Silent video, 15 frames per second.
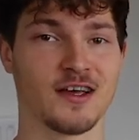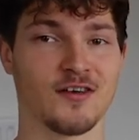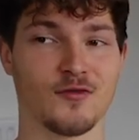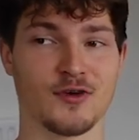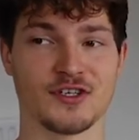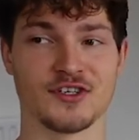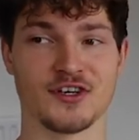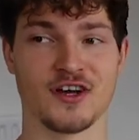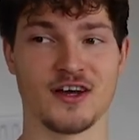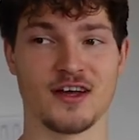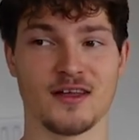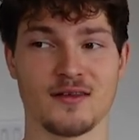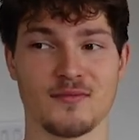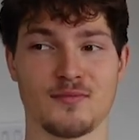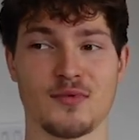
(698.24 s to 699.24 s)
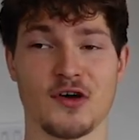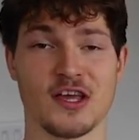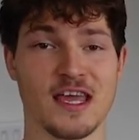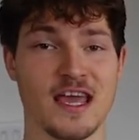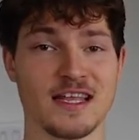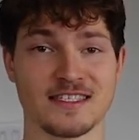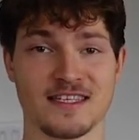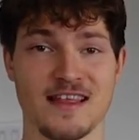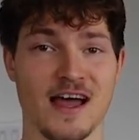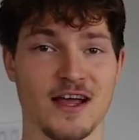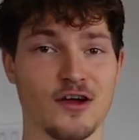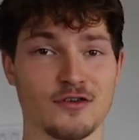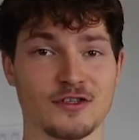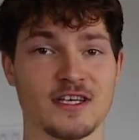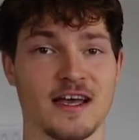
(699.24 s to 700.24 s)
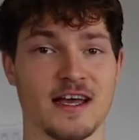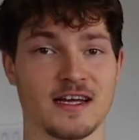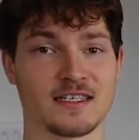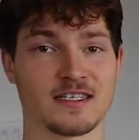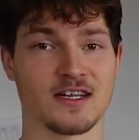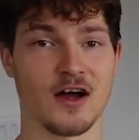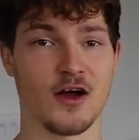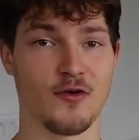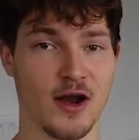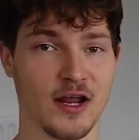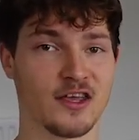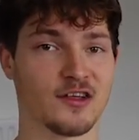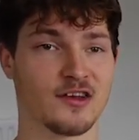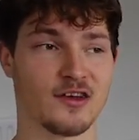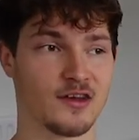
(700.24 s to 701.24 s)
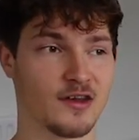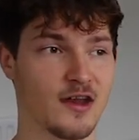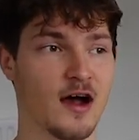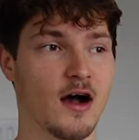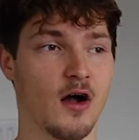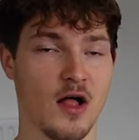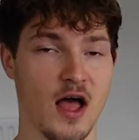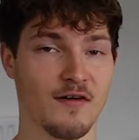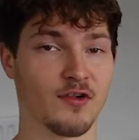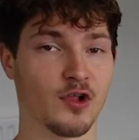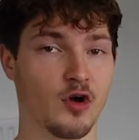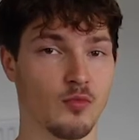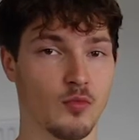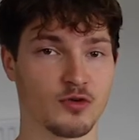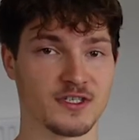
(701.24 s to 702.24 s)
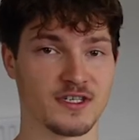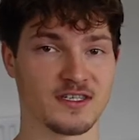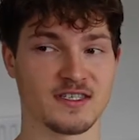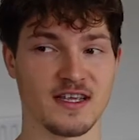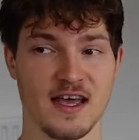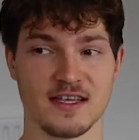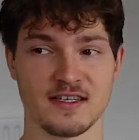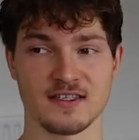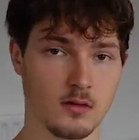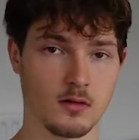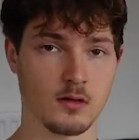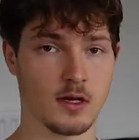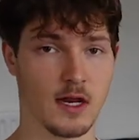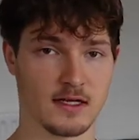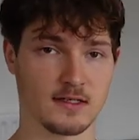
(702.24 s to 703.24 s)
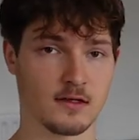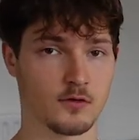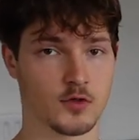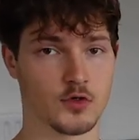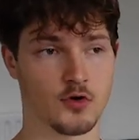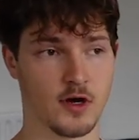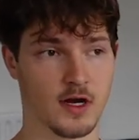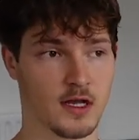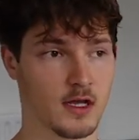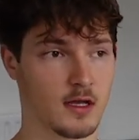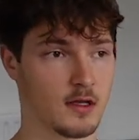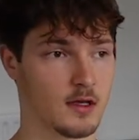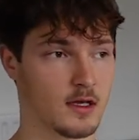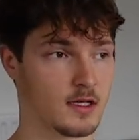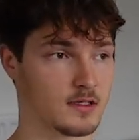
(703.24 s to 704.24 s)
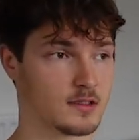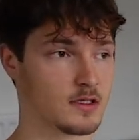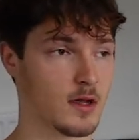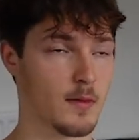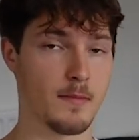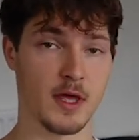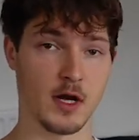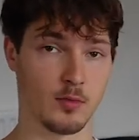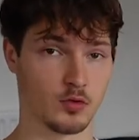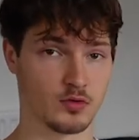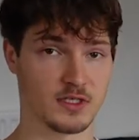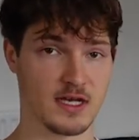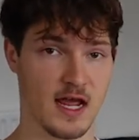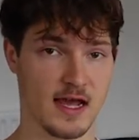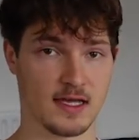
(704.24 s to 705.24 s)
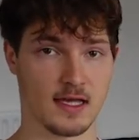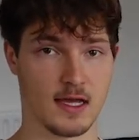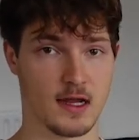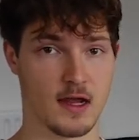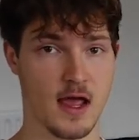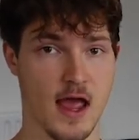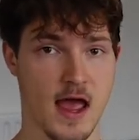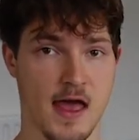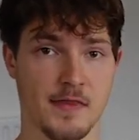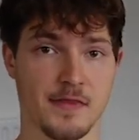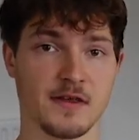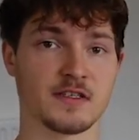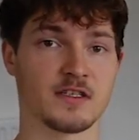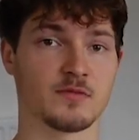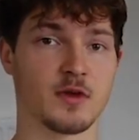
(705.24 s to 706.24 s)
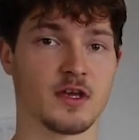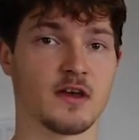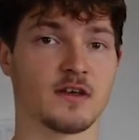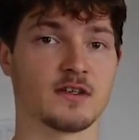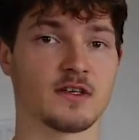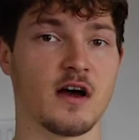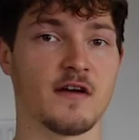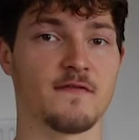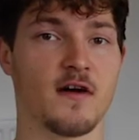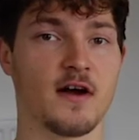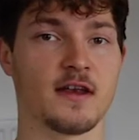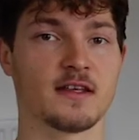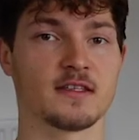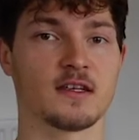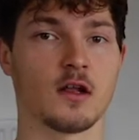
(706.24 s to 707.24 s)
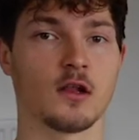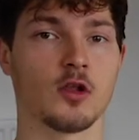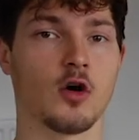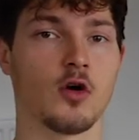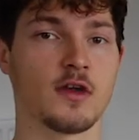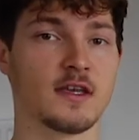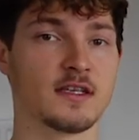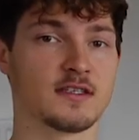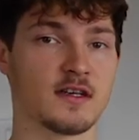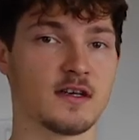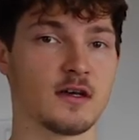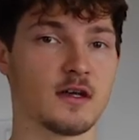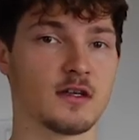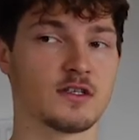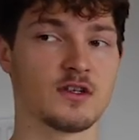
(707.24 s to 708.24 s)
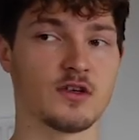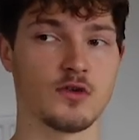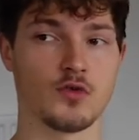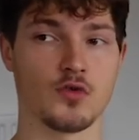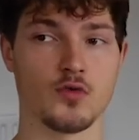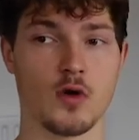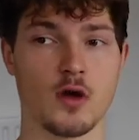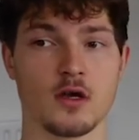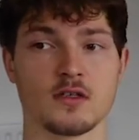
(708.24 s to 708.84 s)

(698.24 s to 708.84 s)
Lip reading: which putting it into that context, I reckon I'll have a lot more success. Next little trick is minimal snacking, and this is because I find it's a lot easier to